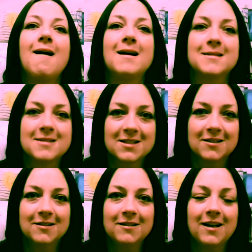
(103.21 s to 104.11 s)

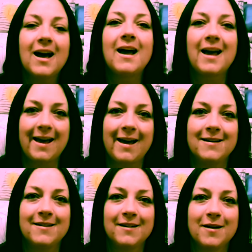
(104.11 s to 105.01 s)
until I
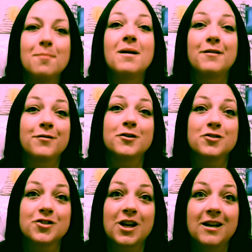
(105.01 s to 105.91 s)
had my
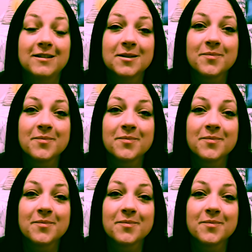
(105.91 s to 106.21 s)
first child.